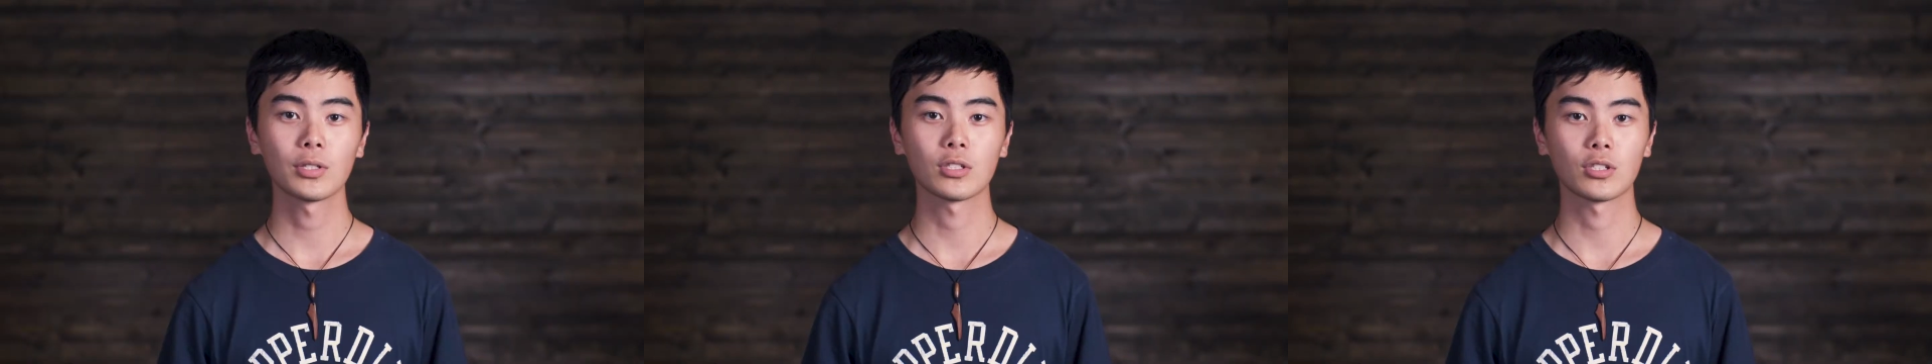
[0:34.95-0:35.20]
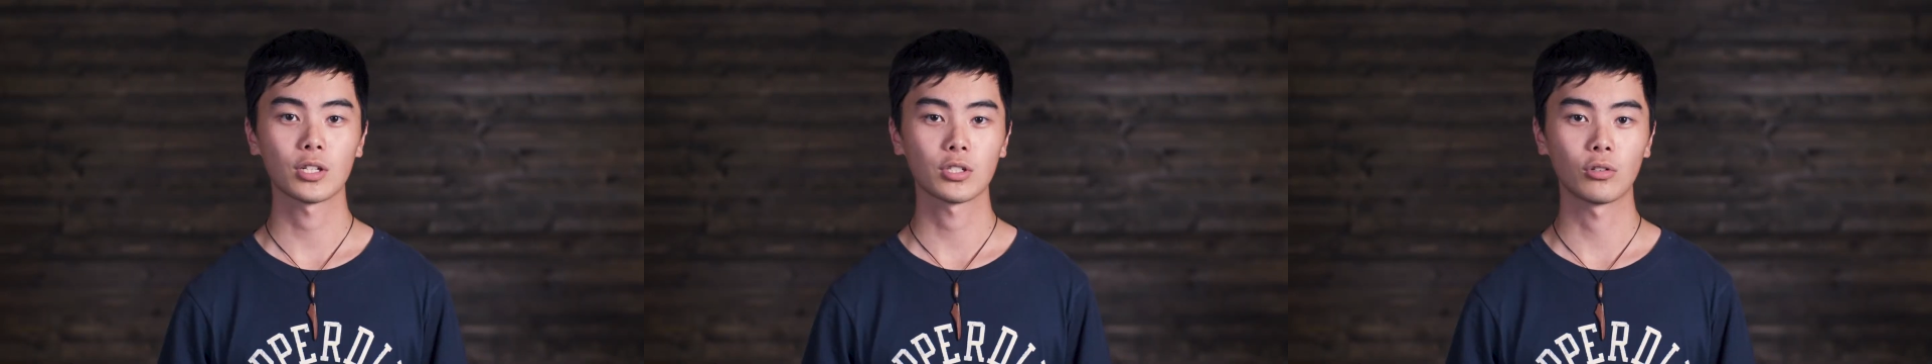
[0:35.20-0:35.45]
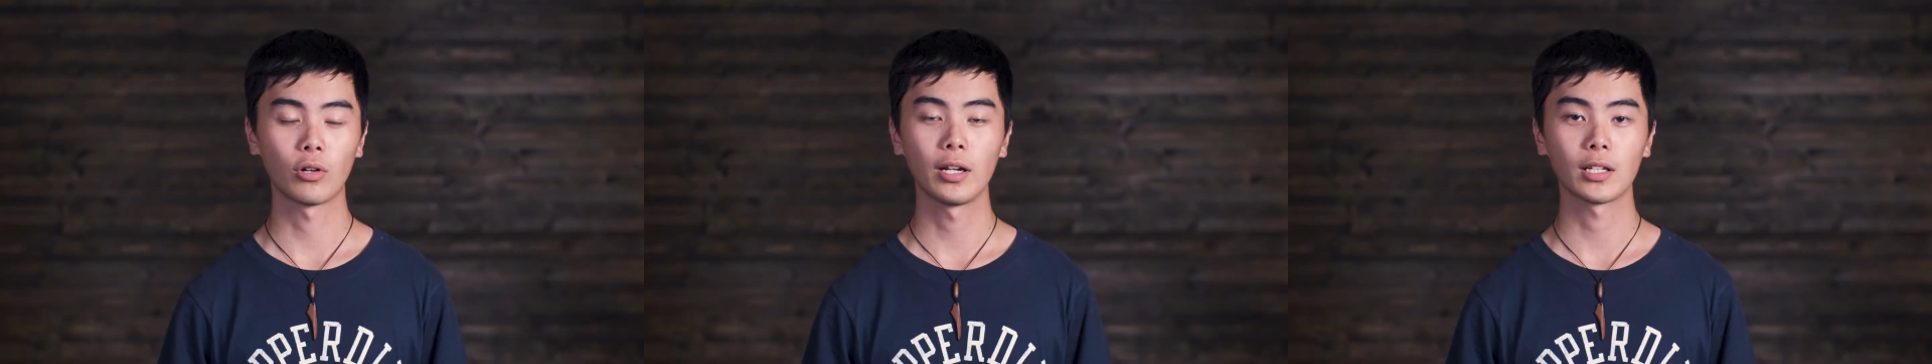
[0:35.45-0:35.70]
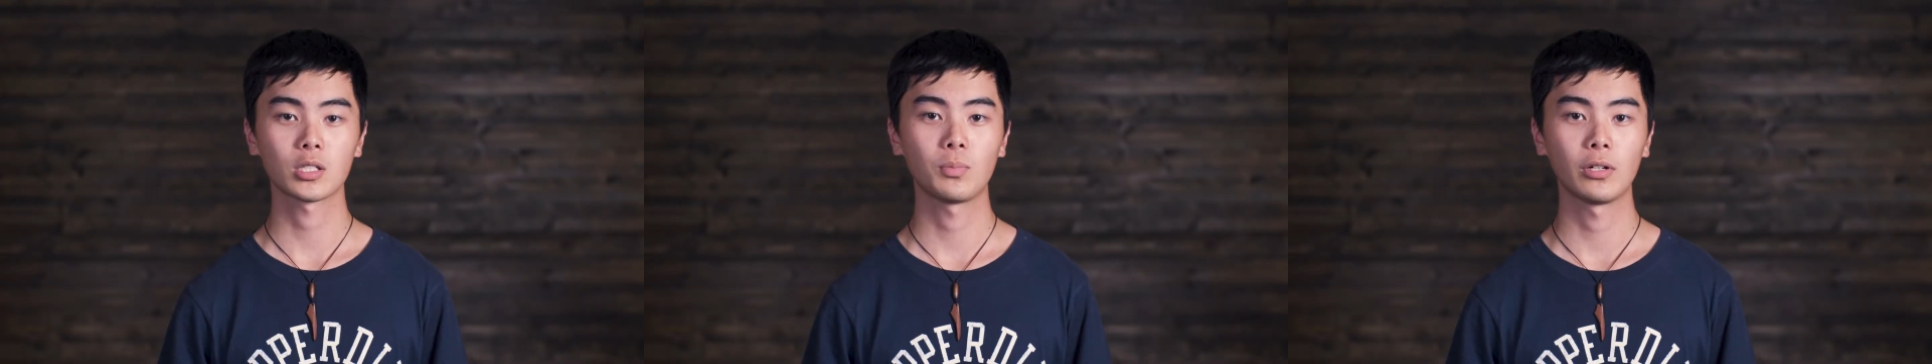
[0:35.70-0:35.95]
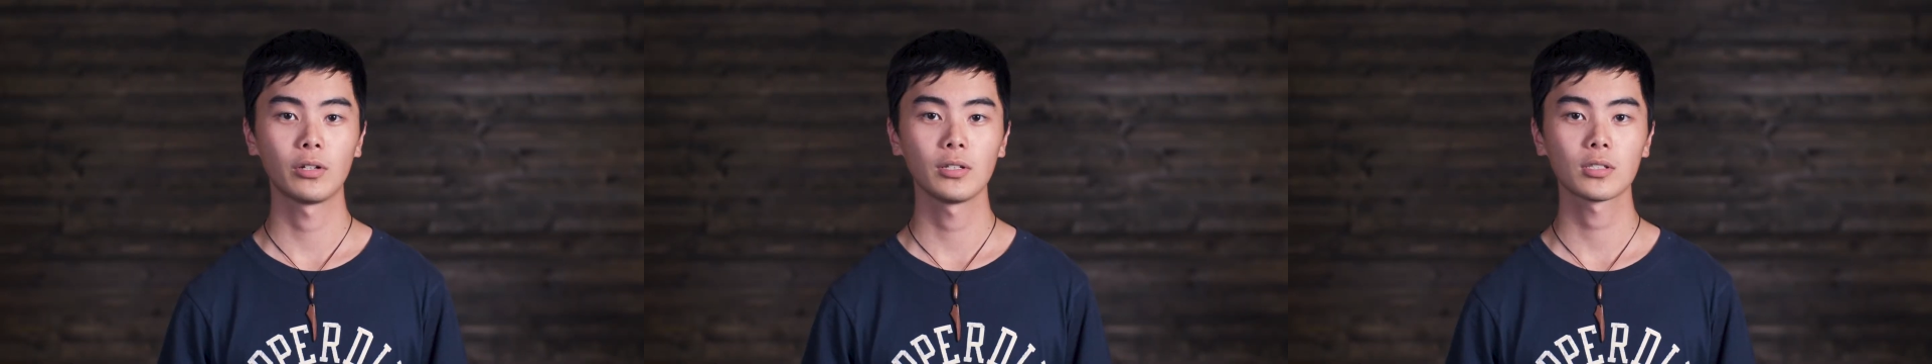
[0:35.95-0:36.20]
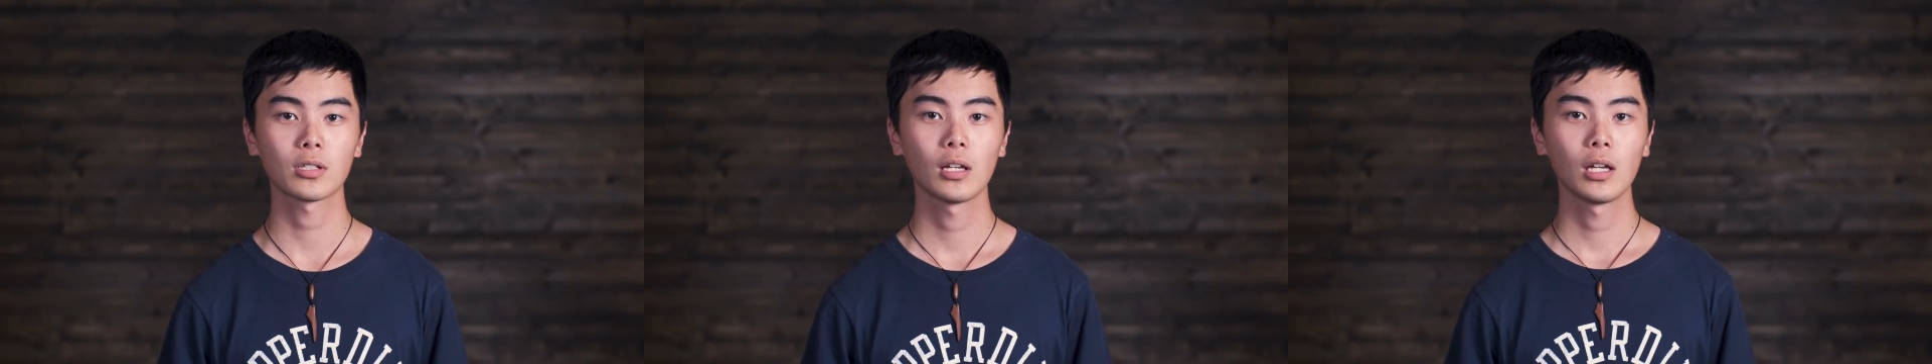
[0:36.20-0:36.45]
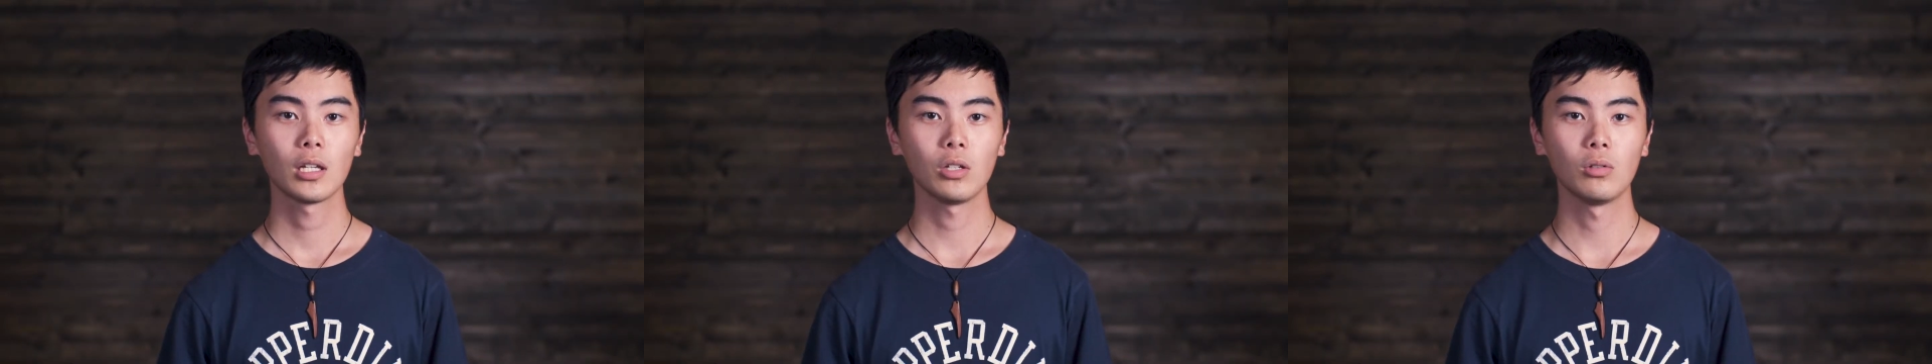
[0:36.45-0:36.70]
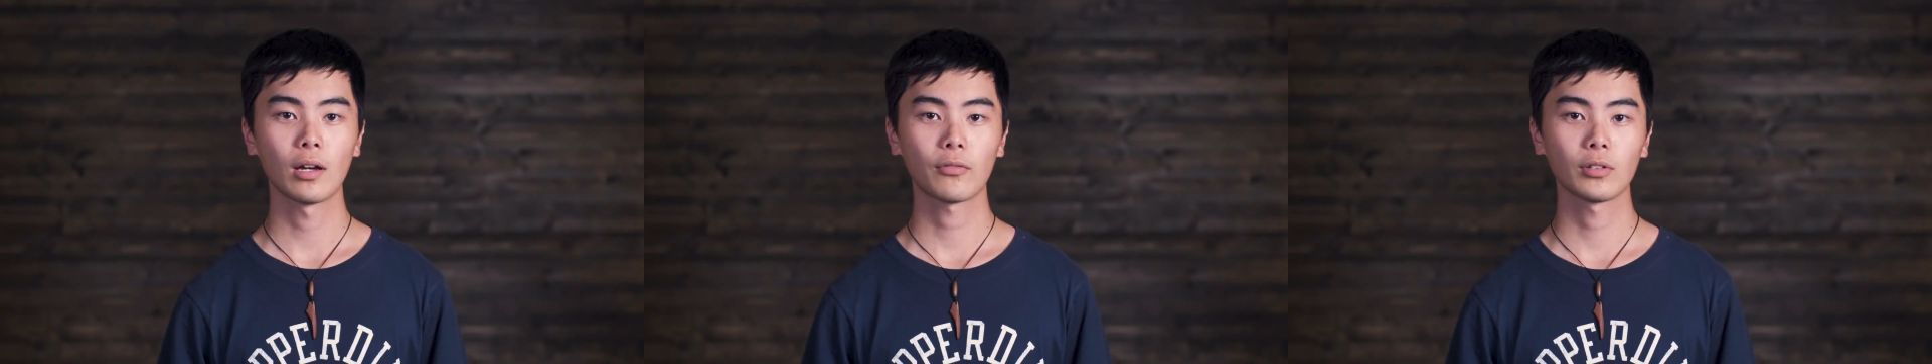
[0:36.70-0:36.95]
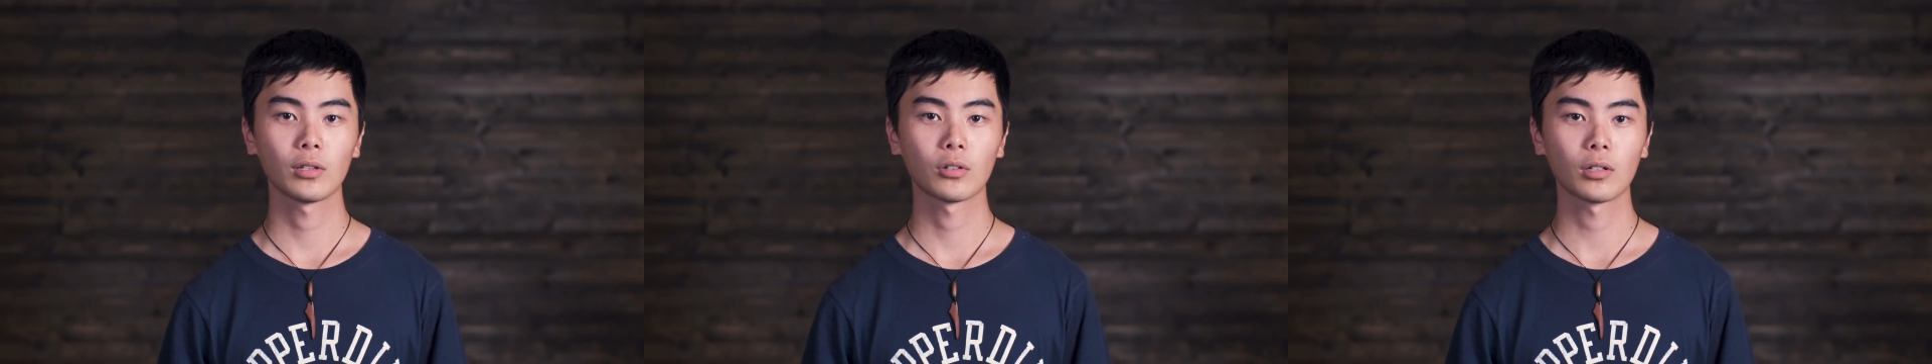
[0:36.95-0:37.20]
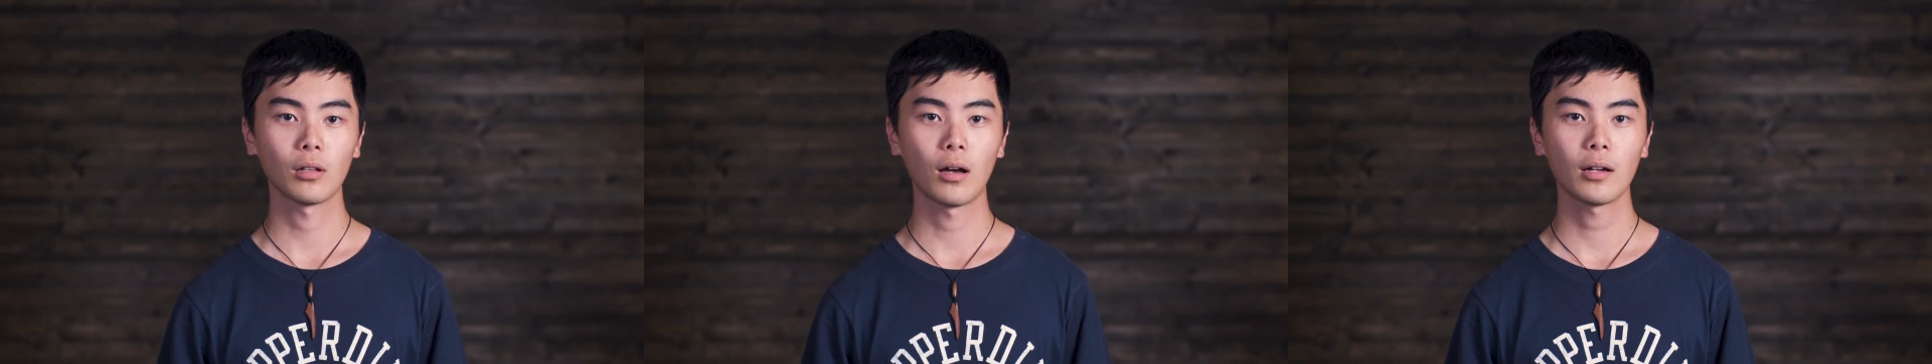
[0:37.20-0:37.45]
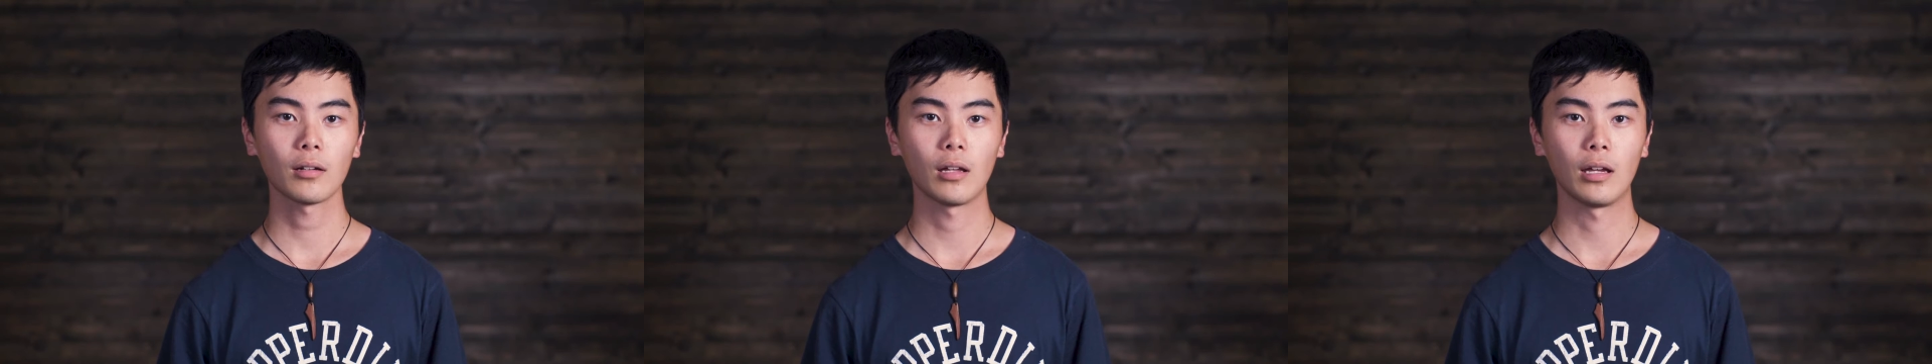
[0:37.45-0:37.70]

It's such a great experience. You definitely learn a lot,